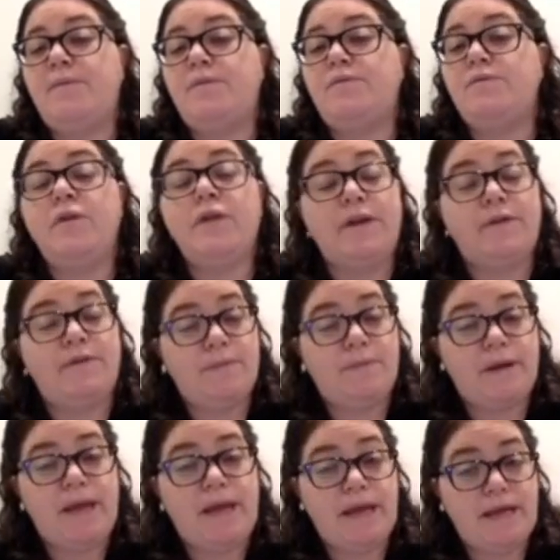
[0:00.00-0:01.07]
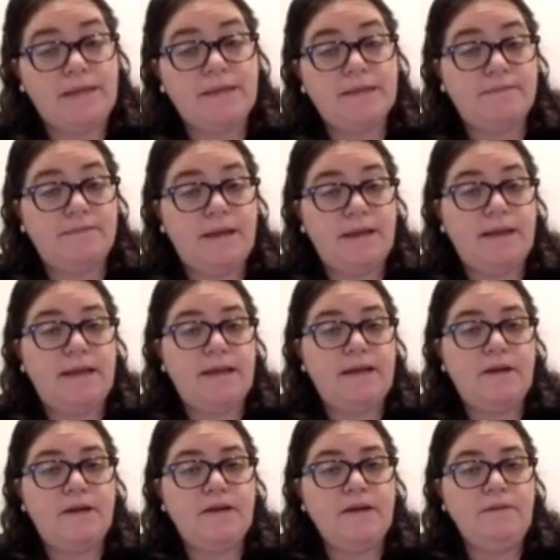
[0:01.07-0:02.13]
not everybody has a
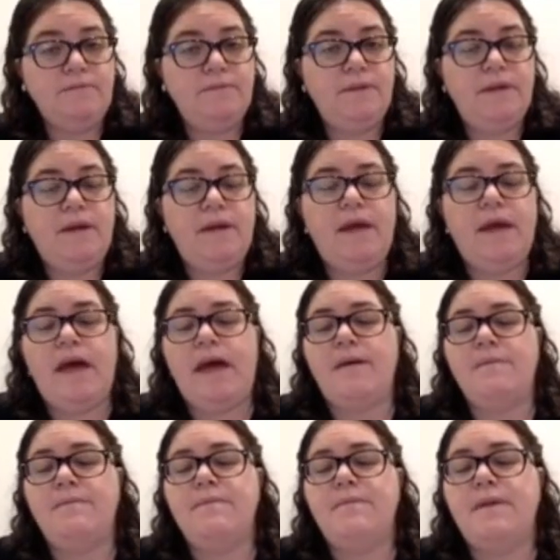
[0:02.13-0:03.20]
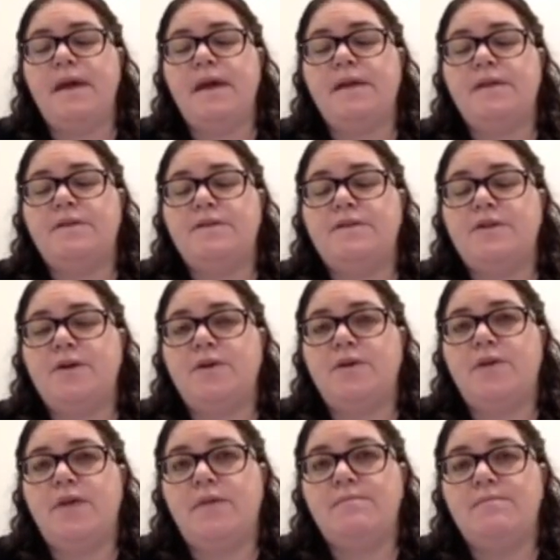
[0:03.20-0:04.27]
landline, and so
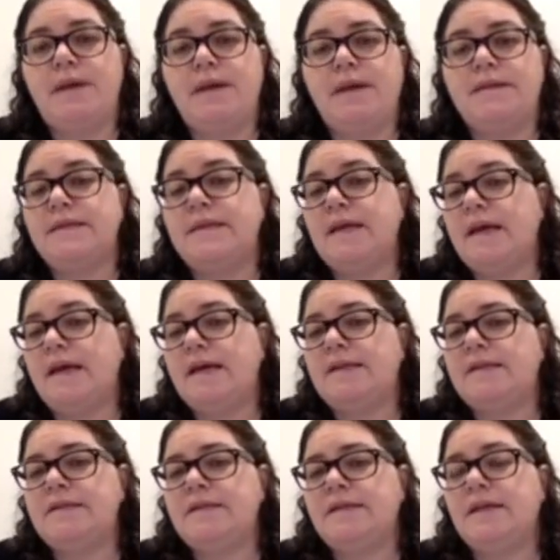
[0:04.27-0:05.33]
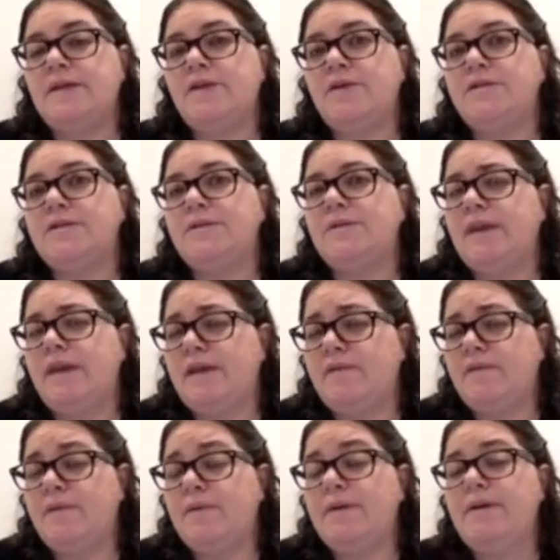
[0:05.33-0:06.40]
that makes it harder to get in contact with
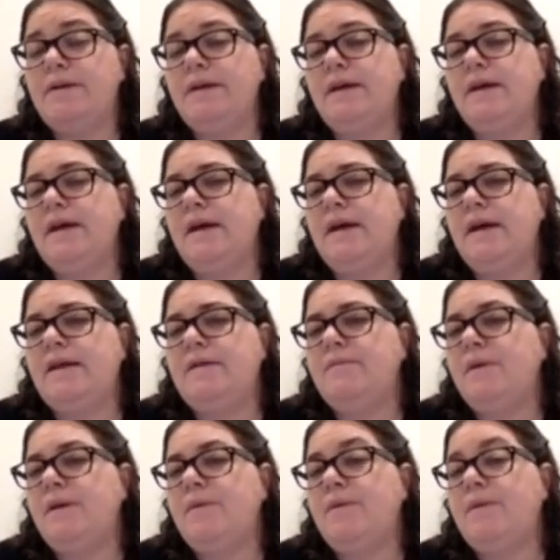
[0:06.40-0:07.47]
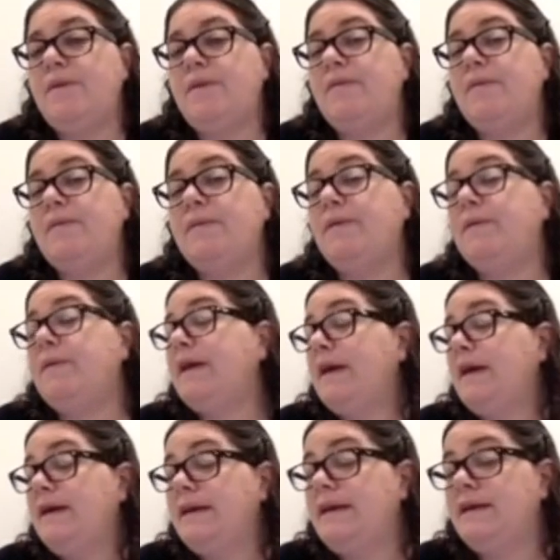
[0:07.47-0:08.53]
everyone. And it might be that the people that we
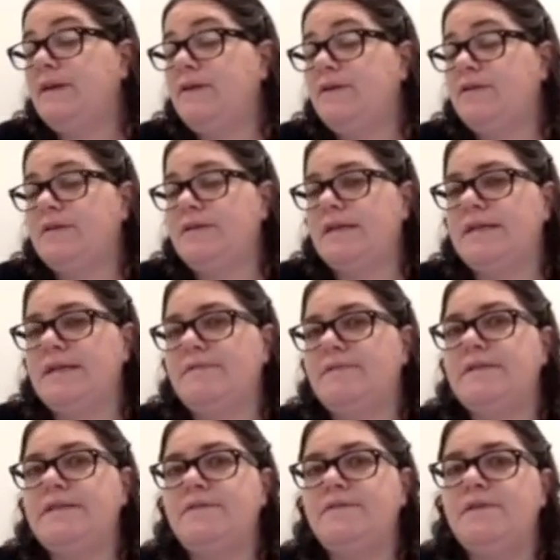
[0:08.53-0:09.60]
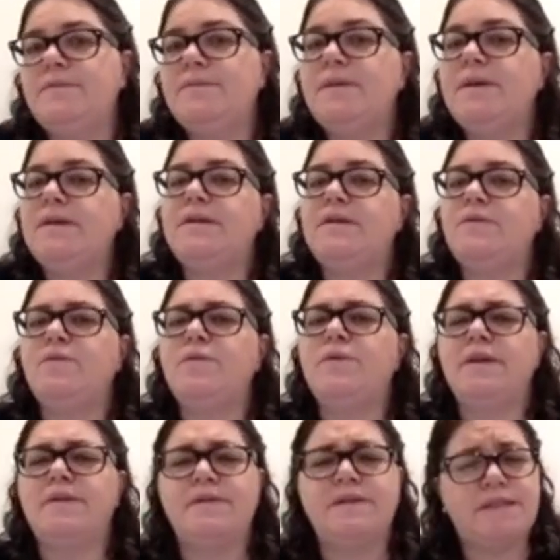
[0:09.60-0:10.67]
can't get in contact have a different opinion or would
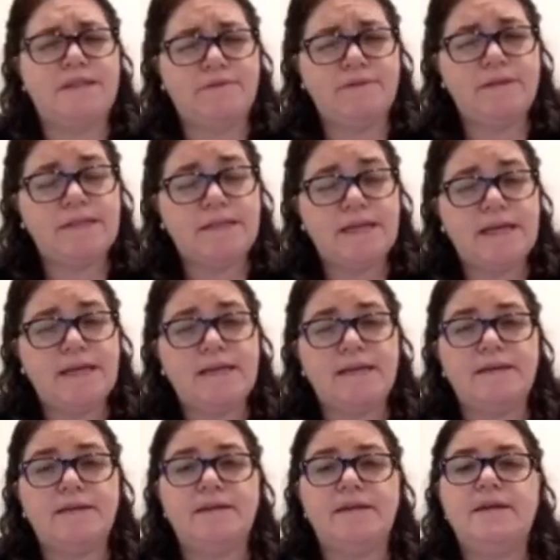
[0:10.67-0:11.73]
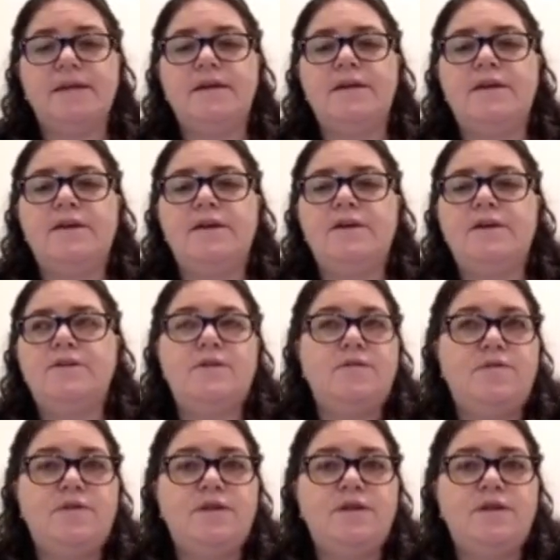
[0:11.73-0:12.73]
give us different data. So, for